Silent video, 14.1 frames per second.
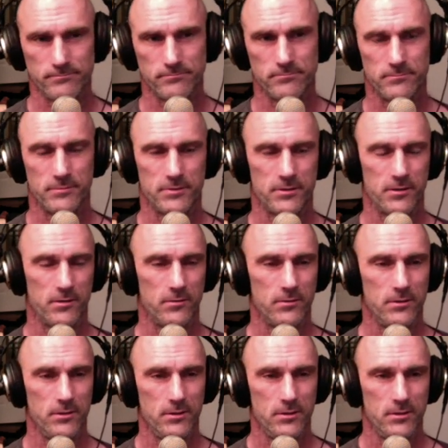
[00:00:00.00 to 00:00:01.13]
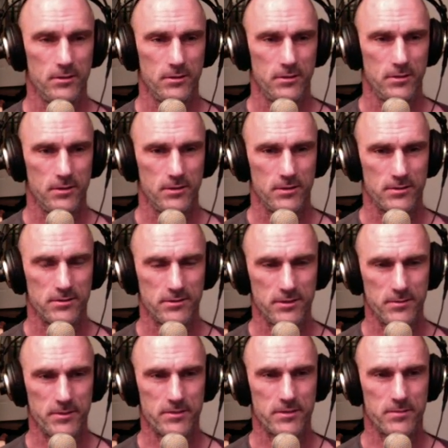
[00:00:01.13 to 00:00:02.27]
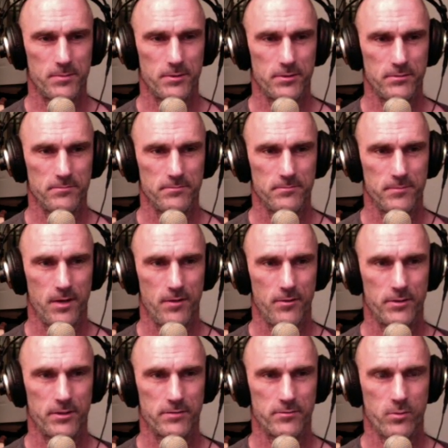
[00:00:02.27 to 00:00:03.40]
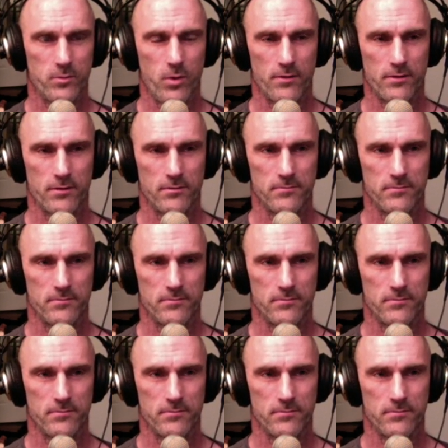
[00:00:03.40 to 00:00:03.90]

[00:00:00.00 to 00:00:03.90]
So it's a little bit simpler, although it does require the